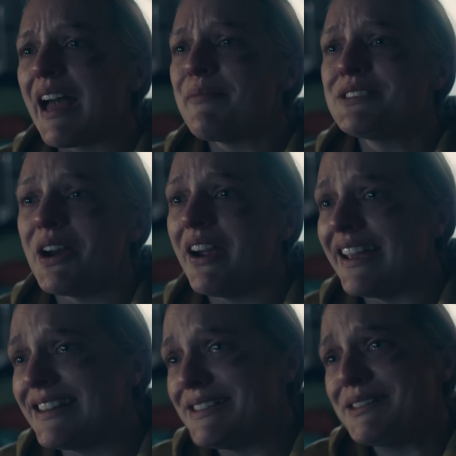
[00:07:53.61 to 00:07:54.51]
I'm sorry,
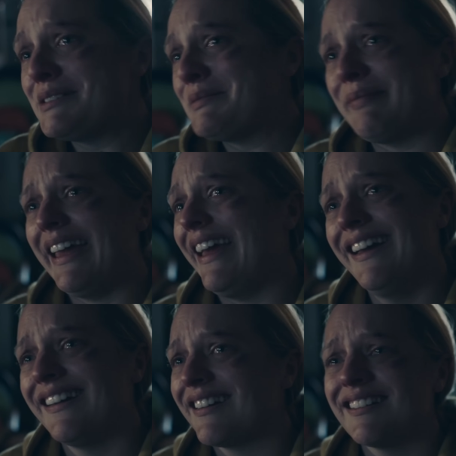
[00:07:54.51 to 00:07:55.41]
it's just me.
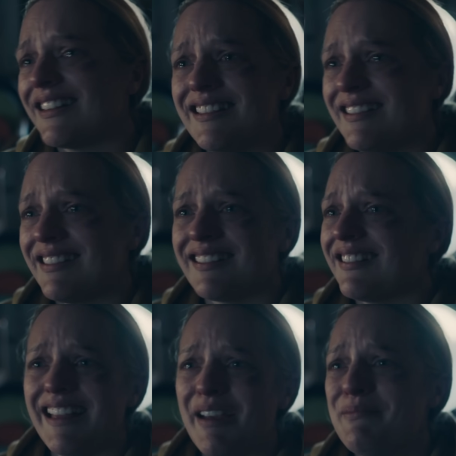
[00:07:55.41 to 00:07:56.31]

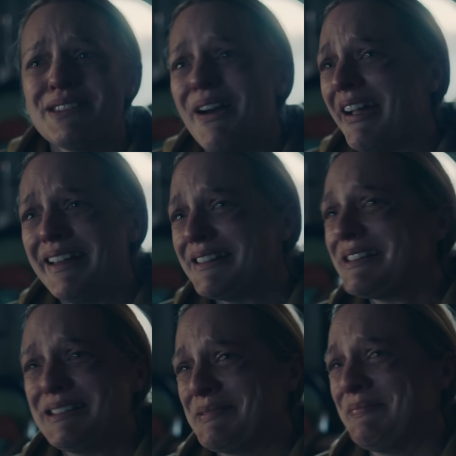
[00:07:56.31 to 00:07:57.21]
I'm sorry, it's
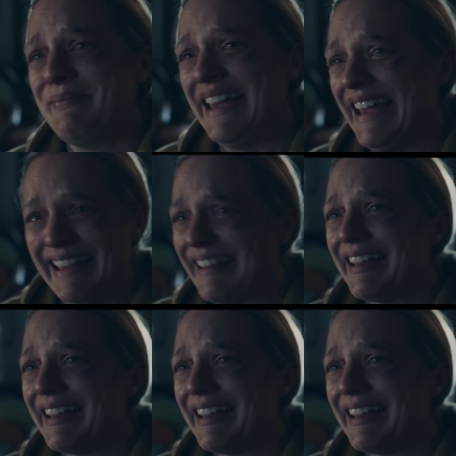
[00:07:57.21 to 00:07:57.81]
just me.